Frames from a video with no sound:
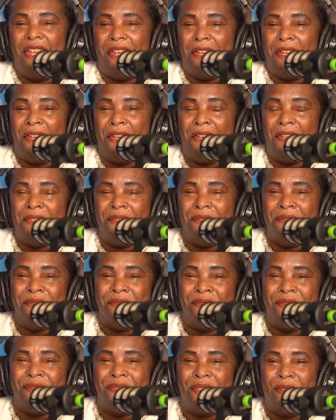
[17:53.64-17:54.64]

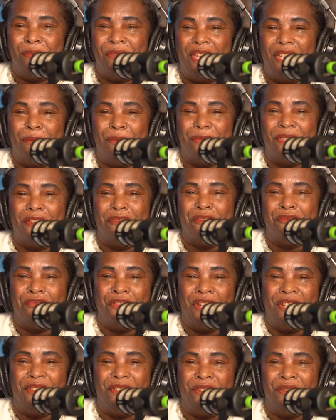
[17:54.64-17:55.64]
and sometimes I
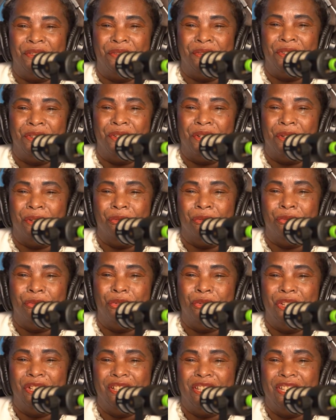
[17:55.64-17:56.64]
find it,
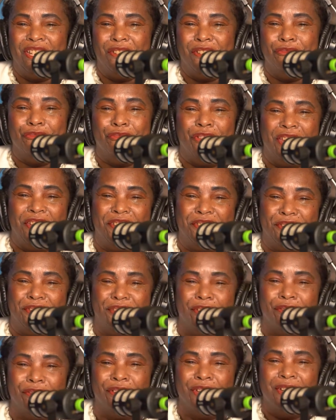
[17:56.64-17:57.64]
really
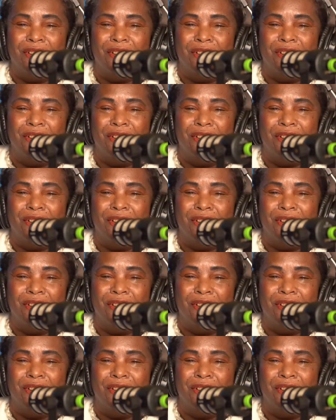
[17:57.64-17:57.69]
invasive